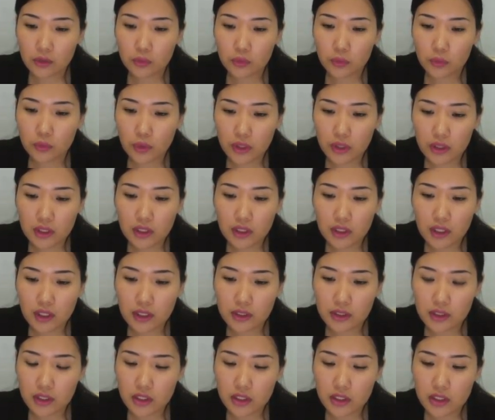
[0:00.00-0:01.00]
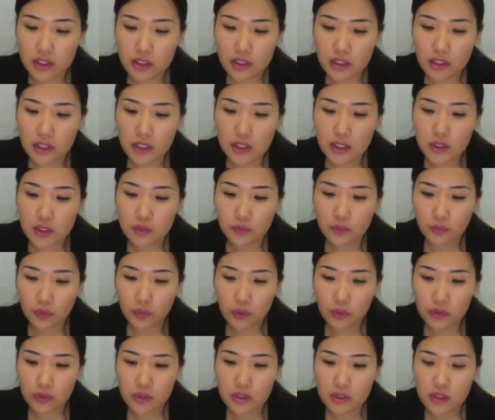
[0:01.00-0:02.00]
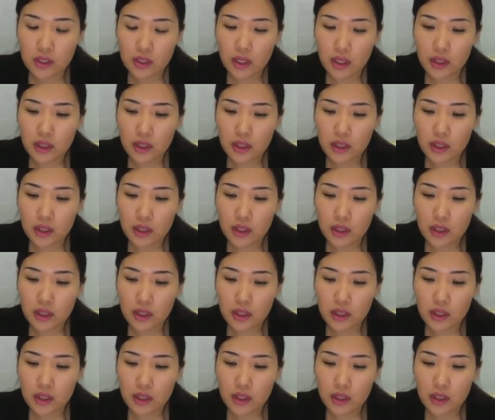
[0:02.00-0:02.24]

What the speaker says: when the condition is false,